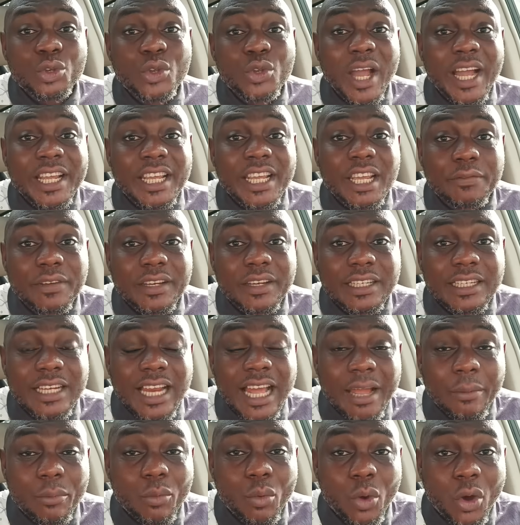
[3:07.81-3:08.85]
You are giving
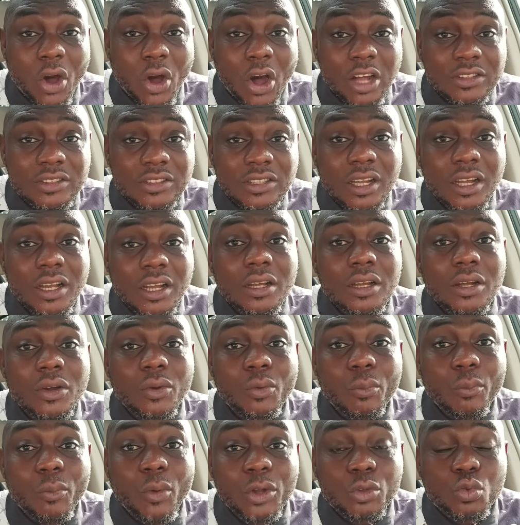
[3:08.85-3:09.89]
them
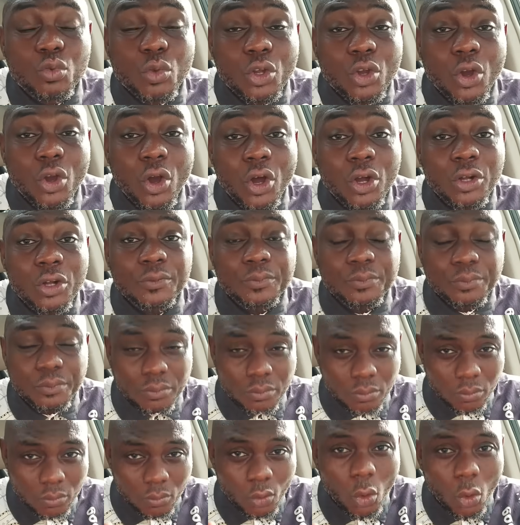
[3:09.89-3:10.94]
what we call
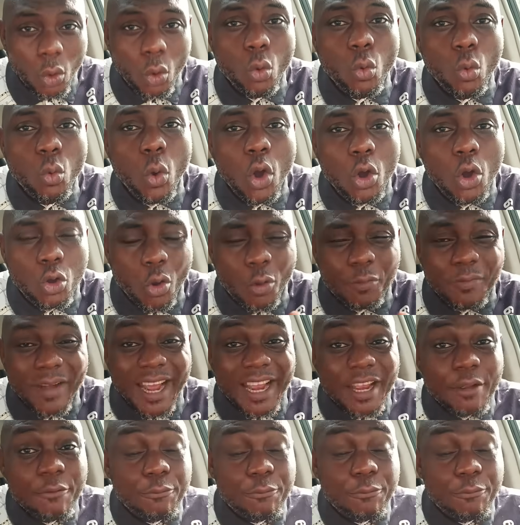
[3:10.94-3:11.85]
walkover.